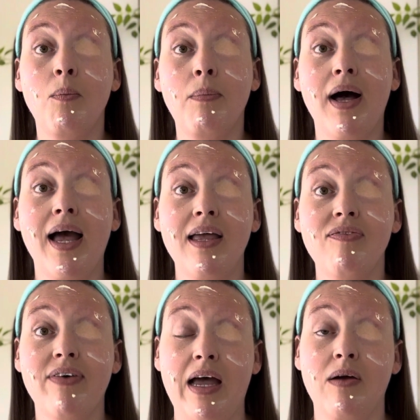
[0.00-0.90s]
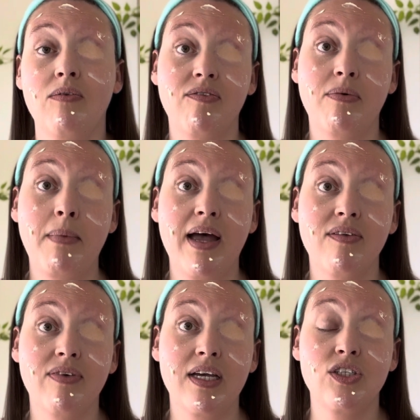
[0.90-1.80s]
But I have found for my
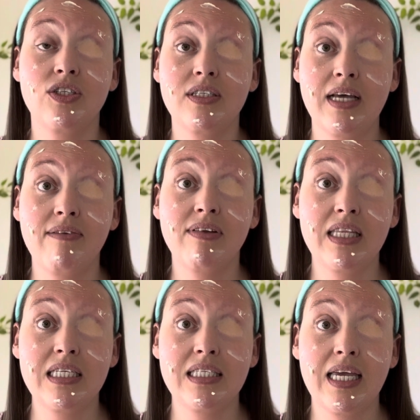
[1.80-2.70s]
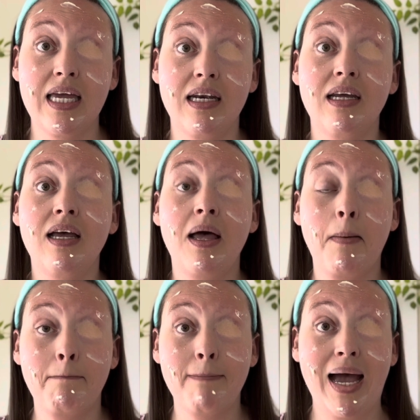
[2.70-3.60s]
face, just having the skin
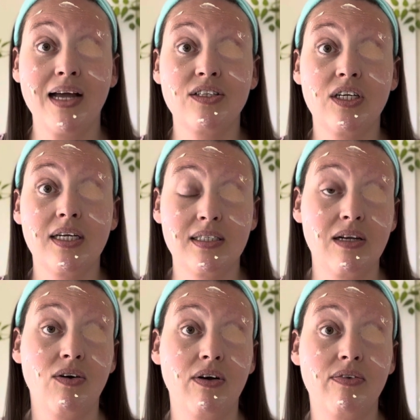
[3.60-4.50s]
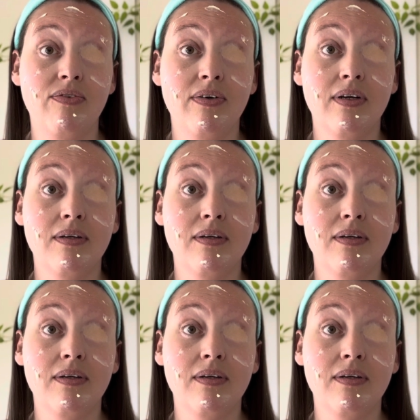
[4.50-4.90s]
match is enough.